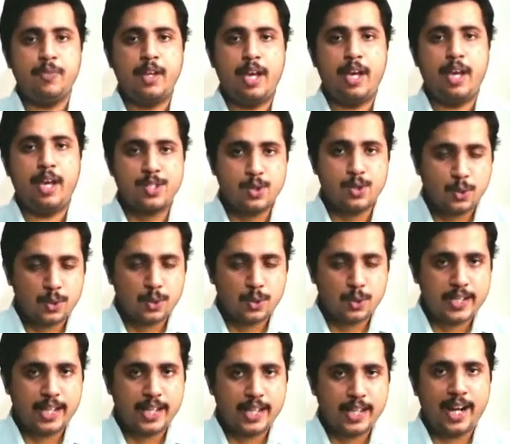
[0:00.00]

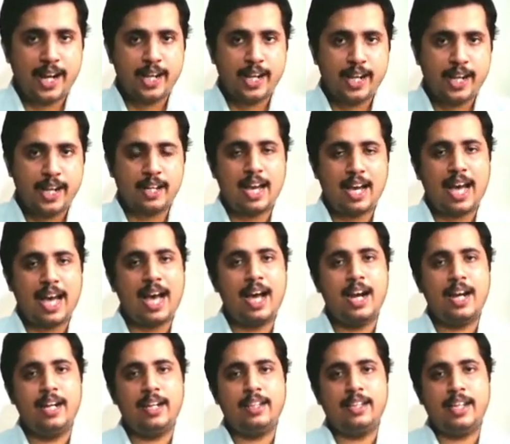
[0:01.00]
associate
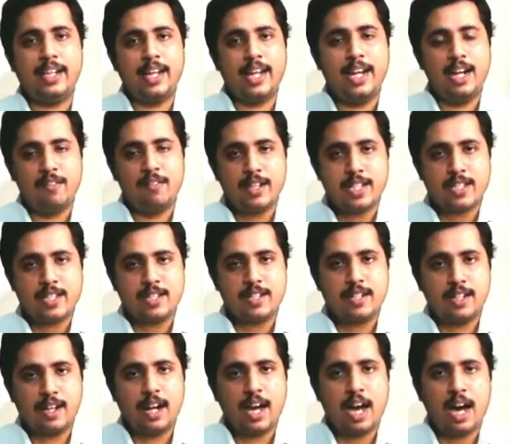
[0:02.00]
and the
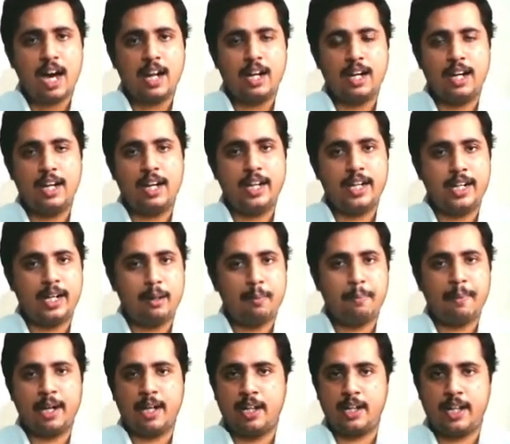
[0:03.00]
investor are related
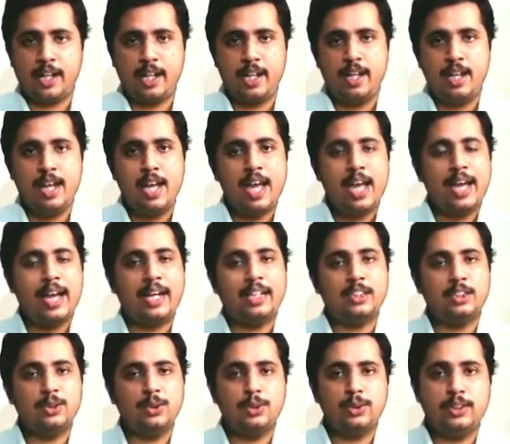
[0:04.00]
party.
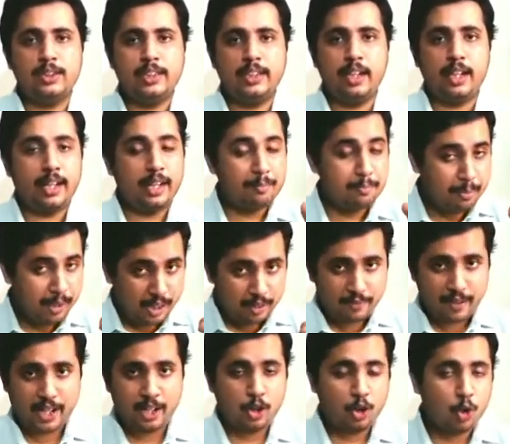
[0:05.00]

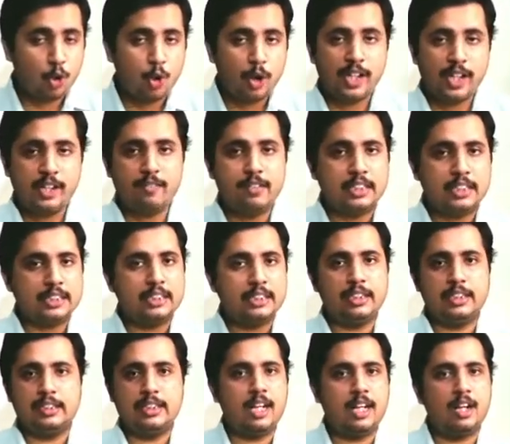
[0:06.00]
Between
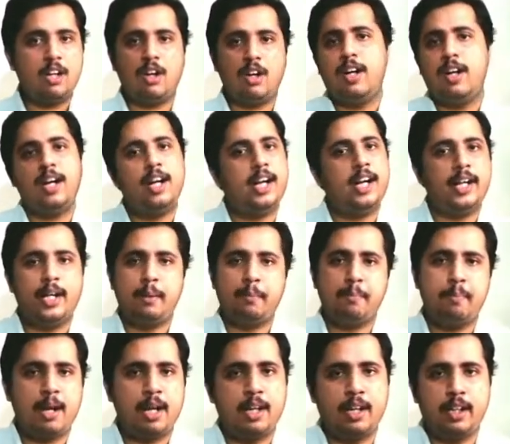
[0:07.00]
co-investors are not related
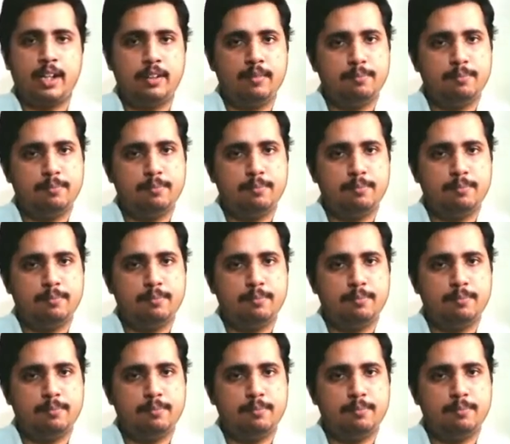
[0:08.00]
party.